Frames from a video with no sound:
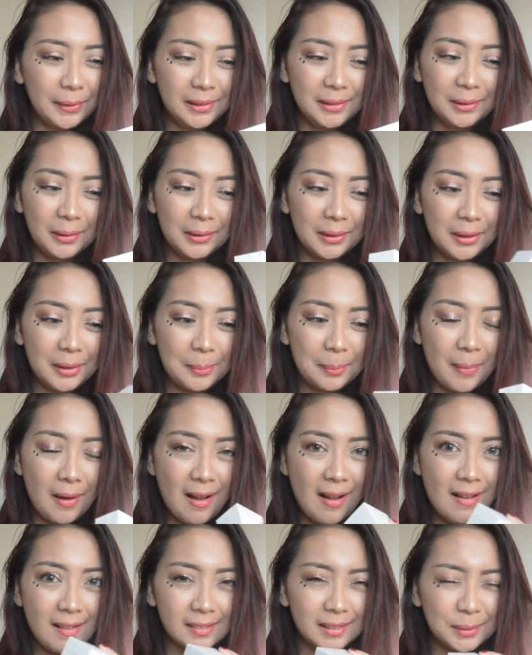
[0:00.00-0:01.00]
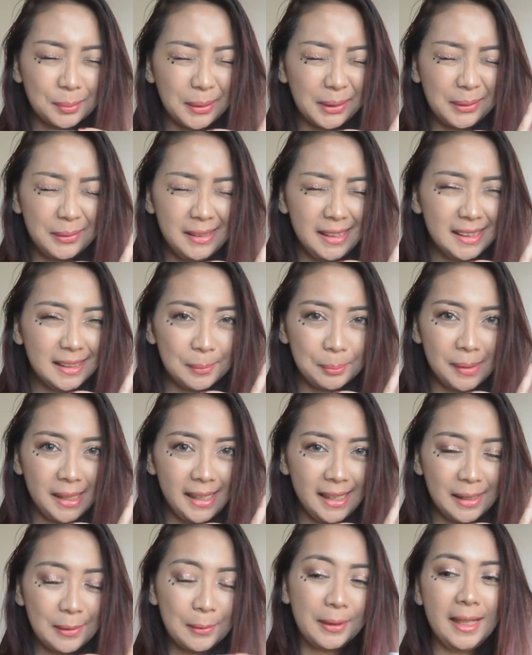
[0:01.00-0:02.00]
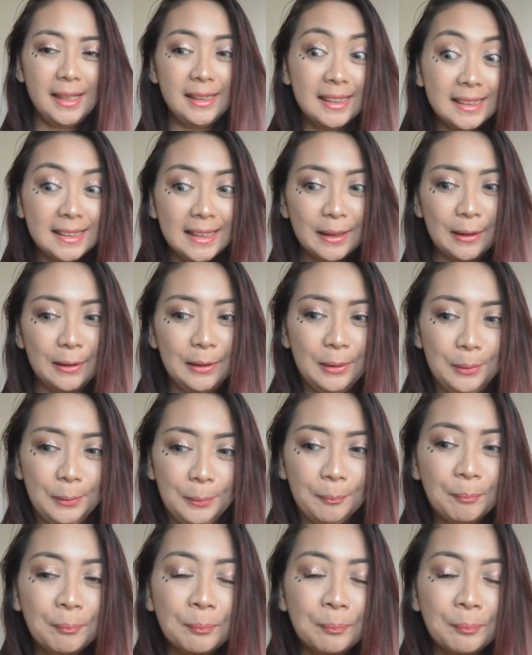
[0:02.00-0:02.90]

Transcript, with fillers: Pandora box. What could this be? Okay, just a clue.